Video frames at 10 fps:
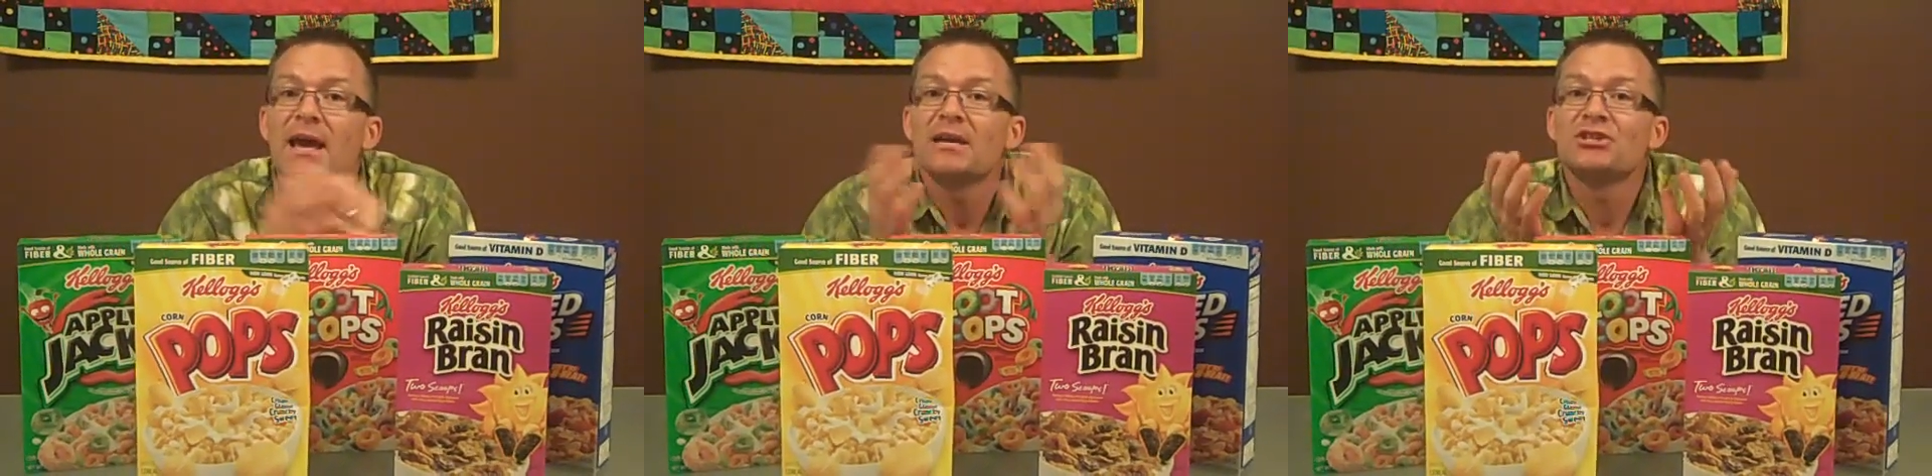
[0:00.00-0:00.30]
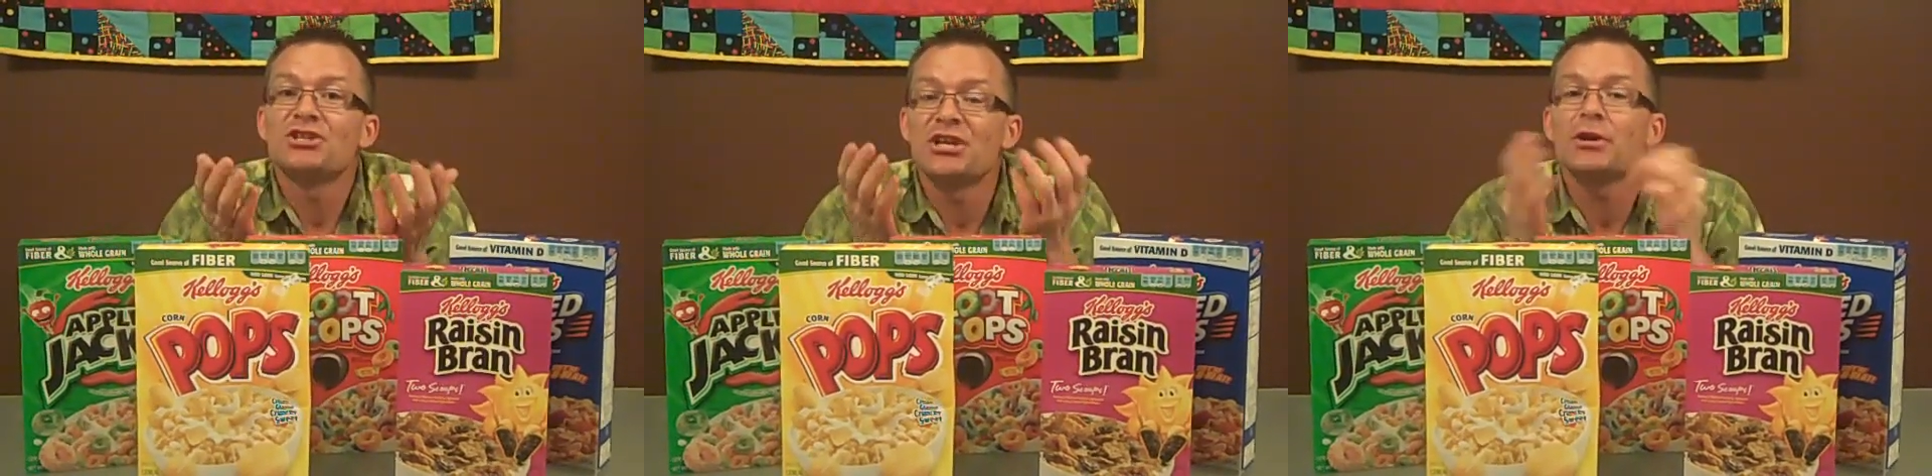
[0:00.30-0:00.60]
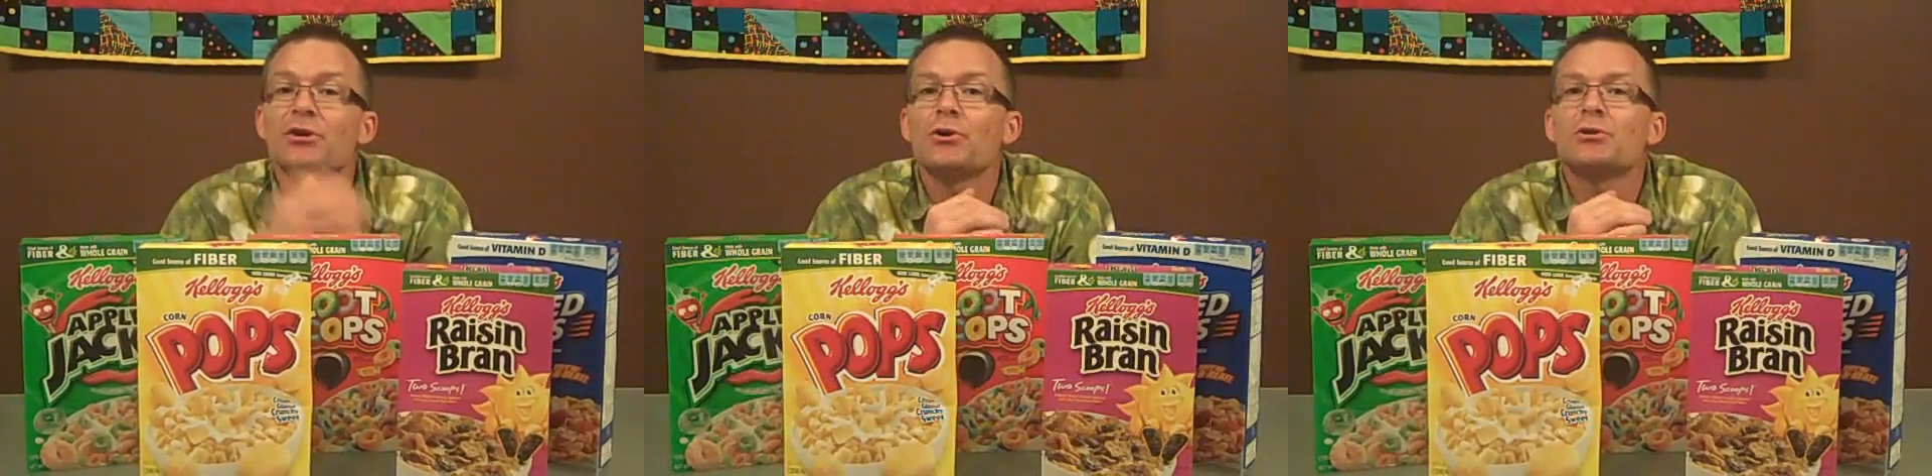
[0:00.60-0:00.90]
and
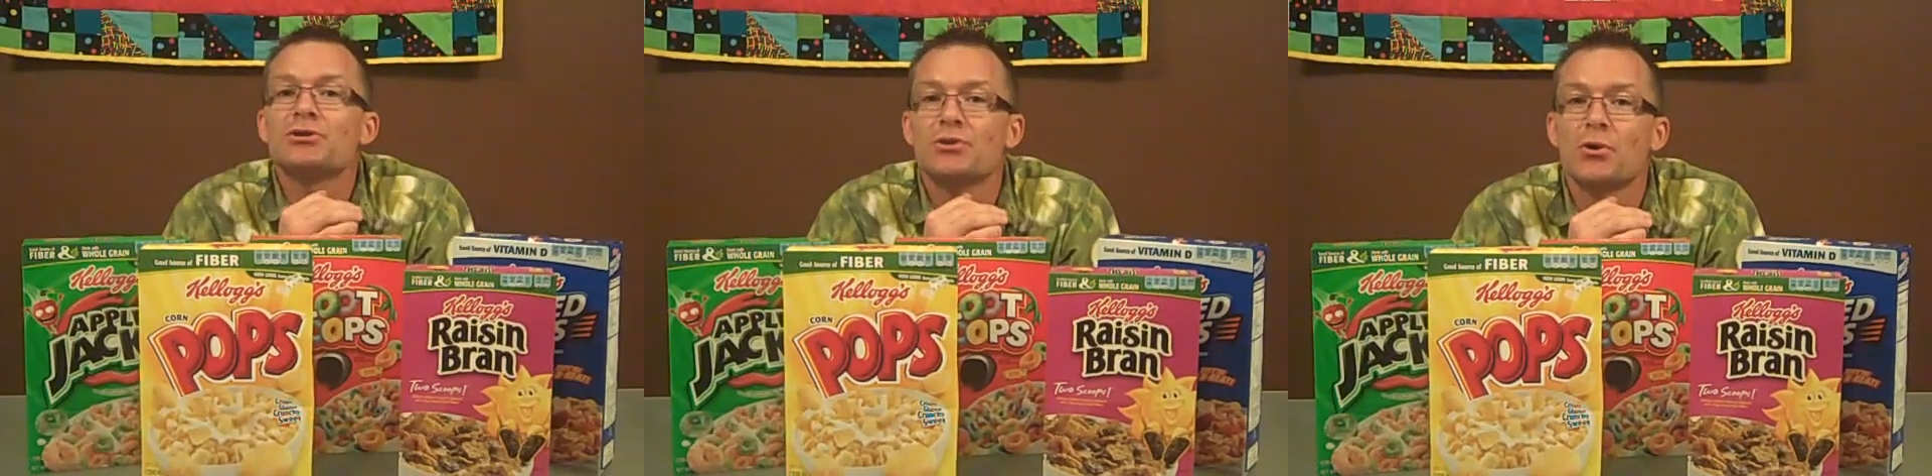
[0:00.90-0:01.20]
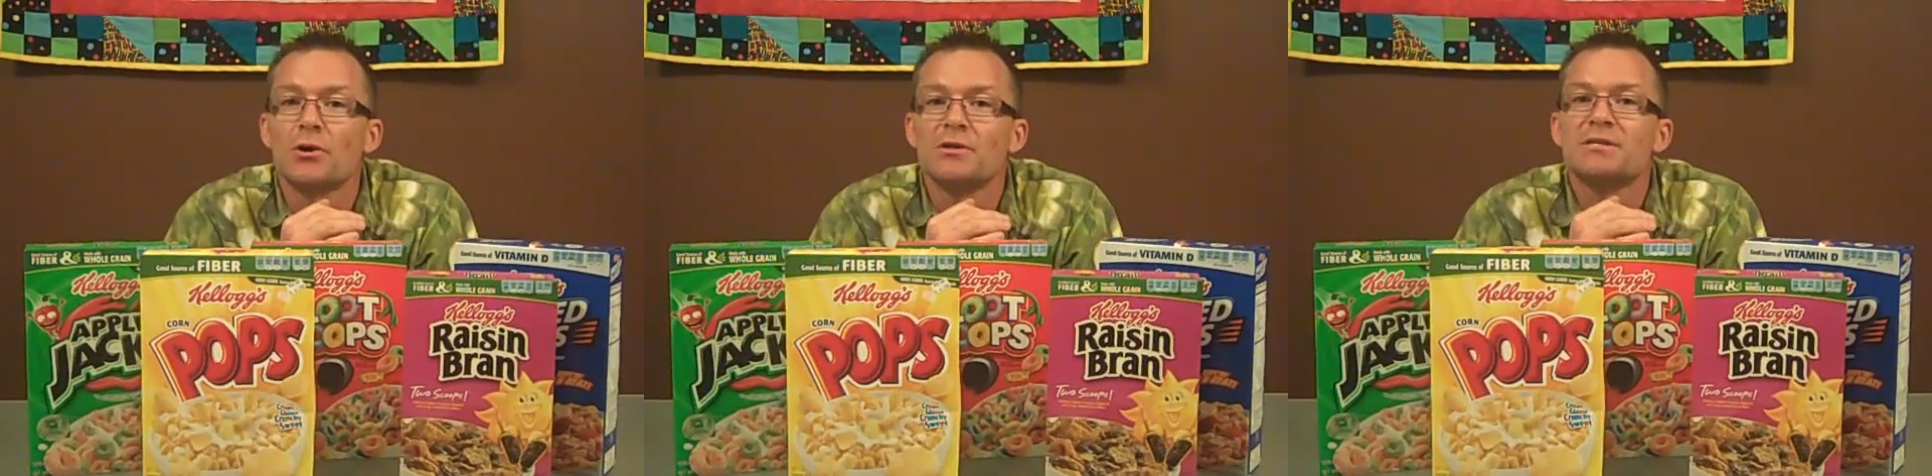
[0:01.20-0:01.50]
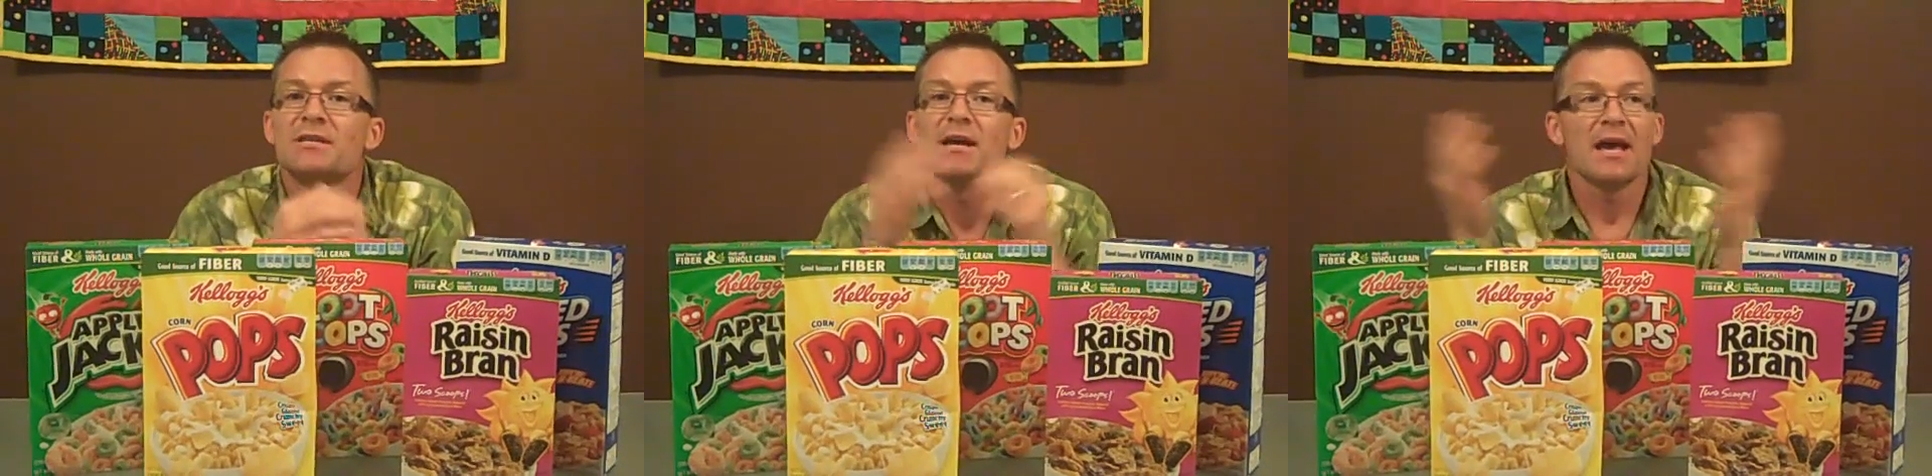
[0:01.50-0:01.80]
share your
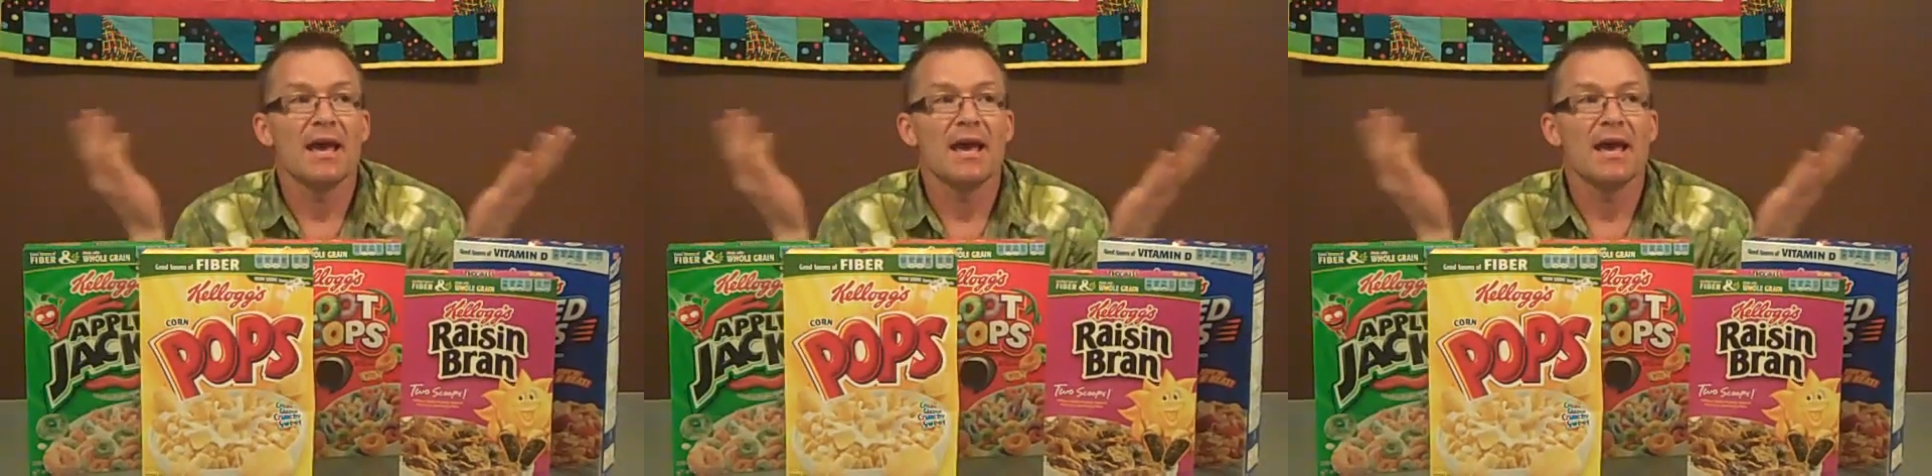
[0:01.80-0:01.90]
scores